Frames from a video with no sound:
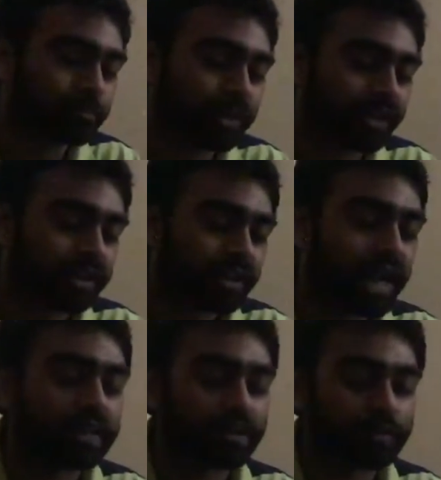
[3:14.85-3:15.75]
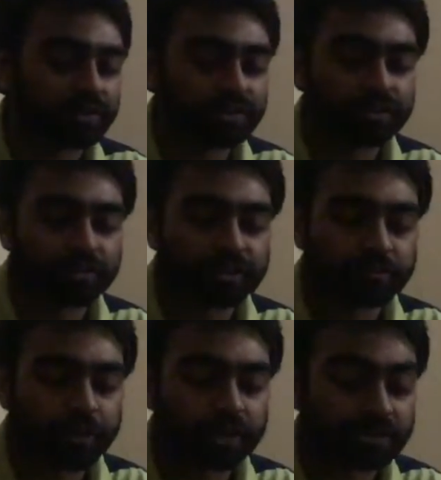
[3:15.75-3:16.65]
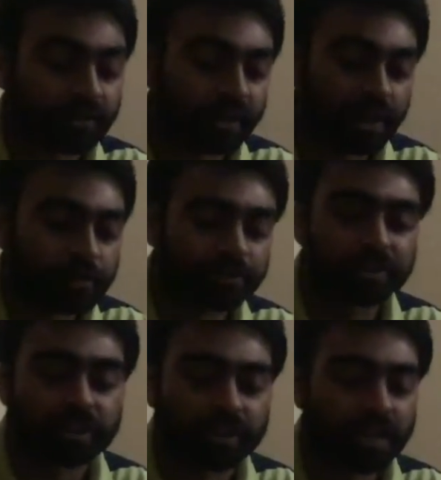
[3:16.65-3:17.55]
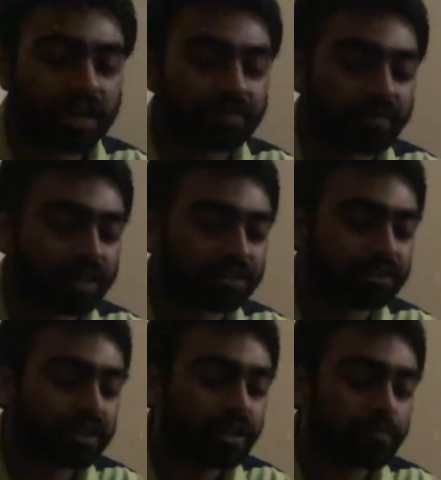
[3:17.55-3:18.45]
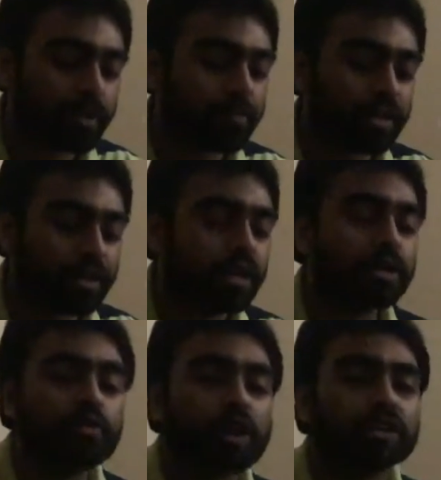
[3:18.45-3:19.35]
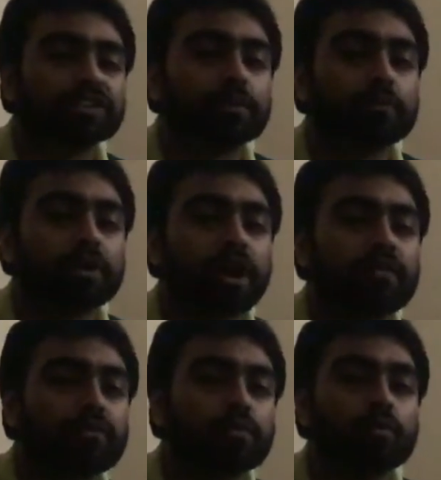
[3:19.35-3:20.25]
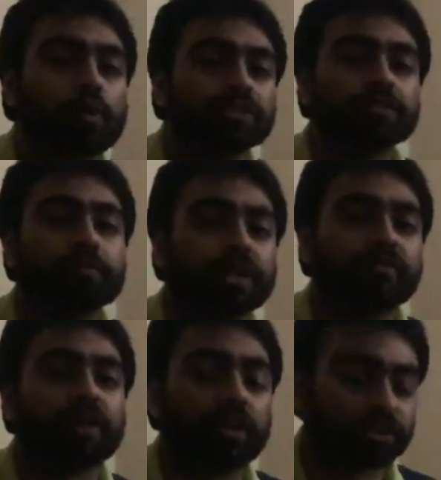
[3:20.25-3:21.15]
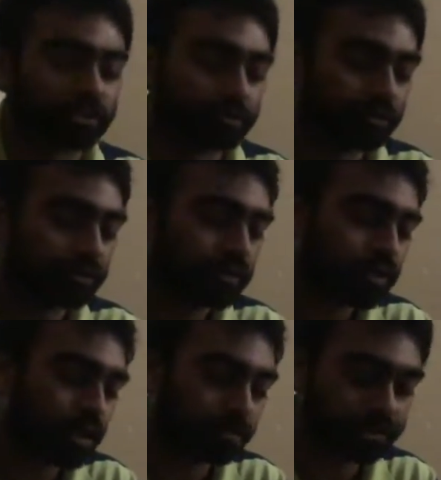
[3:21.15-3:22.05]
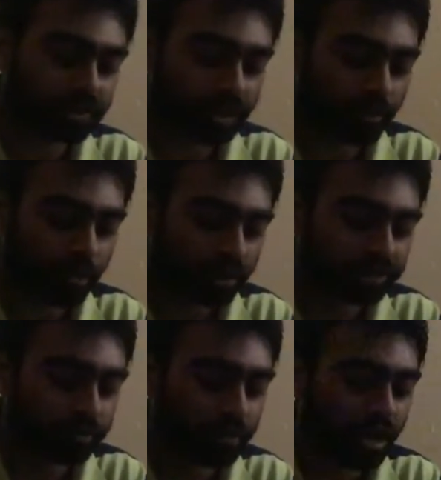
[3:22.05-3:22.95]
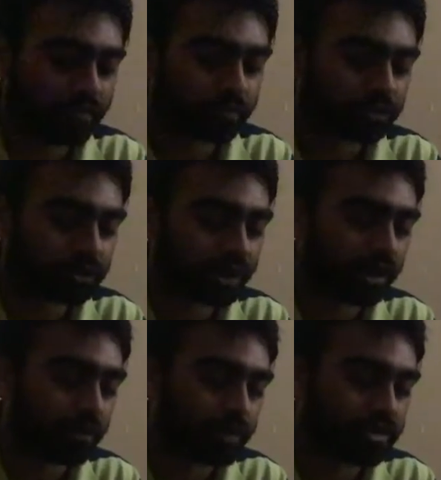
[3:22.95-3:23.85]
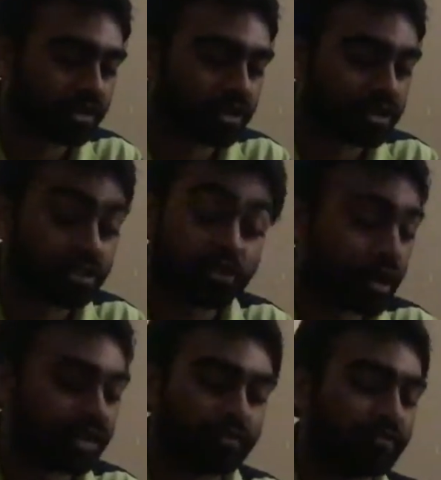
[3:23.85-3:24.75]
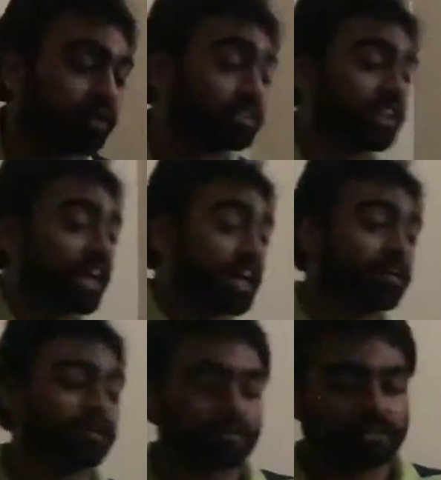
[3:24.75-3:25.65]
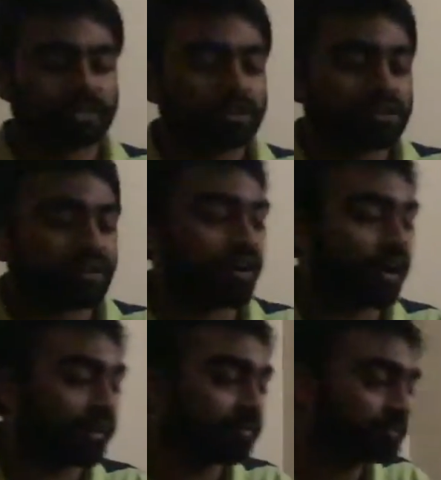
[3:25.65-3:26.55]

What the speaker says: But yeah, there was in your recent past. Again, I'm seeing a lot of fights. Maybe you cut someone off who wasn't being fair to you. I'm seeing that you cut someone off who was draining your mental energy. Strength reverse again. All right.